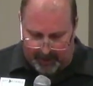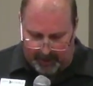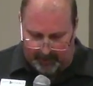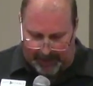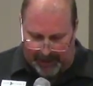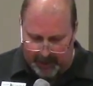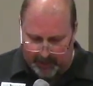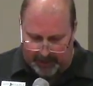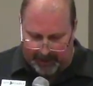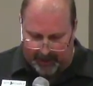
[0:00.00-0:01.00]
A bias
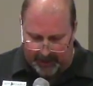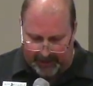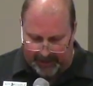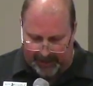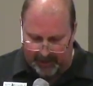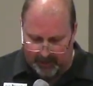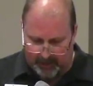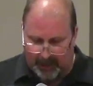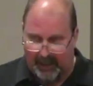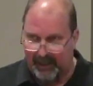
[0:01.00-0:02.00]
ply or diagonal
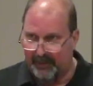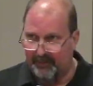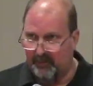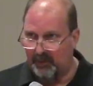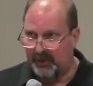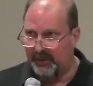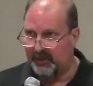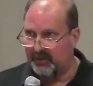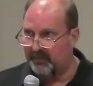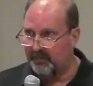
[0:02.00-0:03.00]
ply
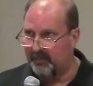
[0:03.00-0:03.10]
was